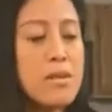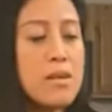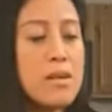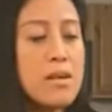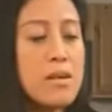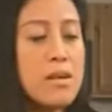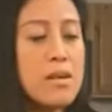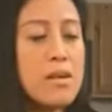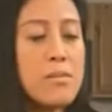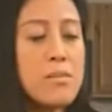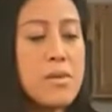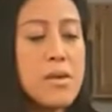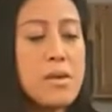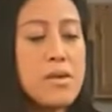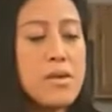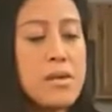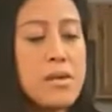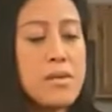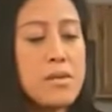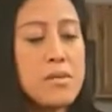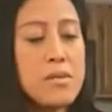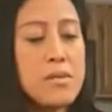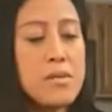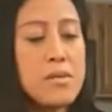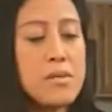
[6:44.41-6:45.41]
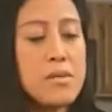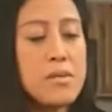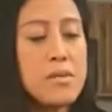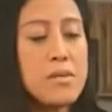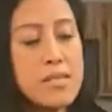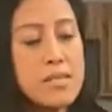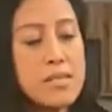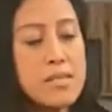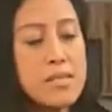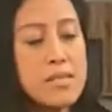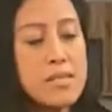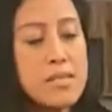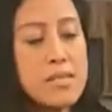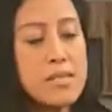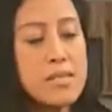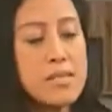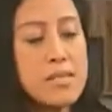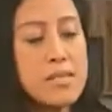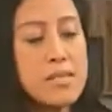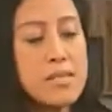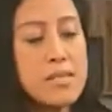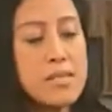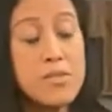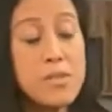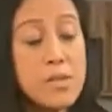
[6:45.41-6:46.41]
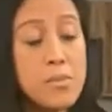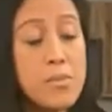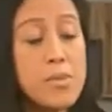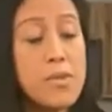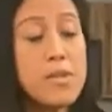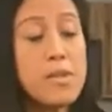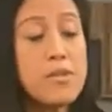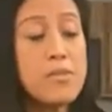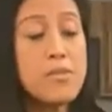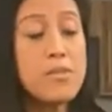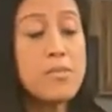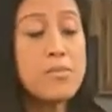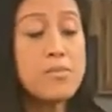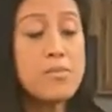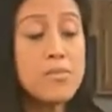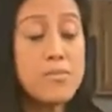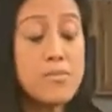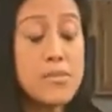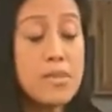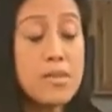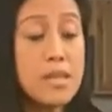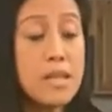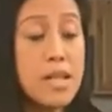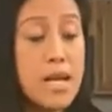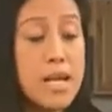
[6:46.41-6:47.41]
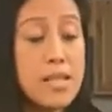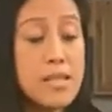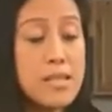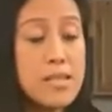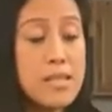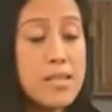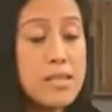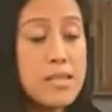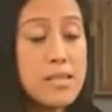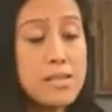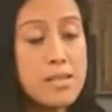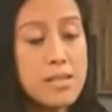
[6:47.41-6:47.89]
Filipino Classics,